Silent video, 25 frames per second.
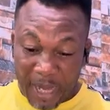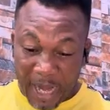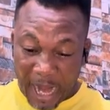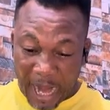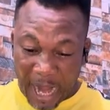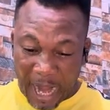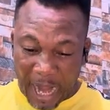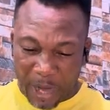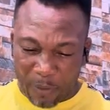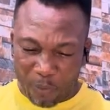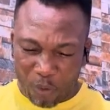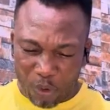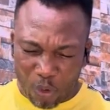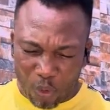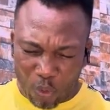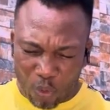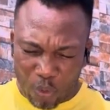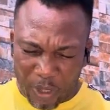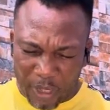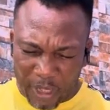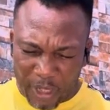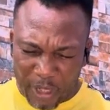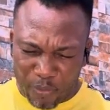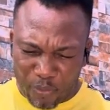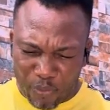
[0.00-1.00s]
I want to
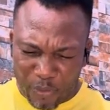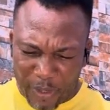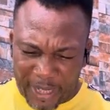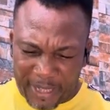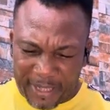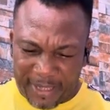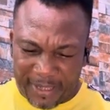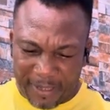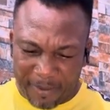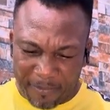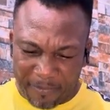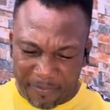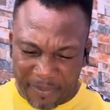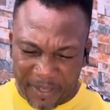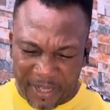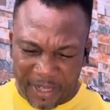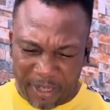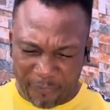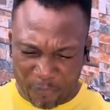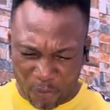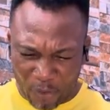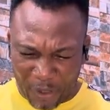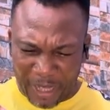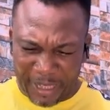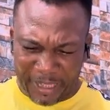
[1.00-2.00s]
quickly read something.
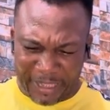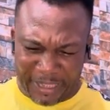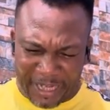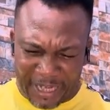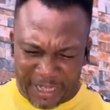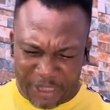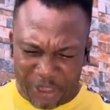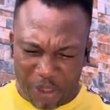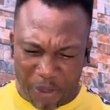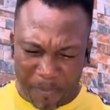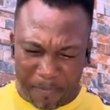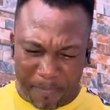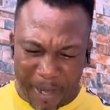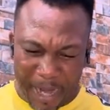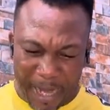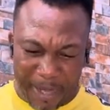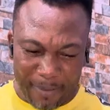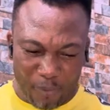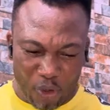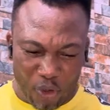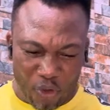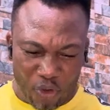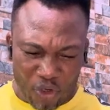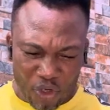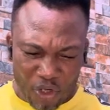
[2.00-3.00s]
If you can get your
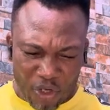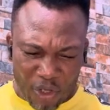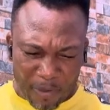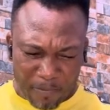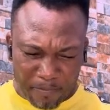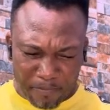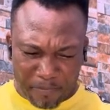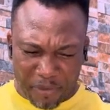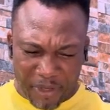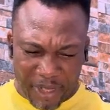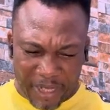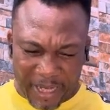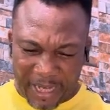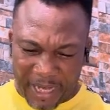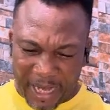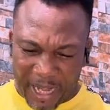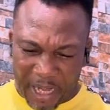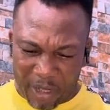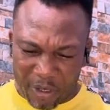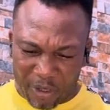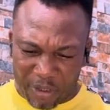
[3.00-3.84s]
Bible, bring it out.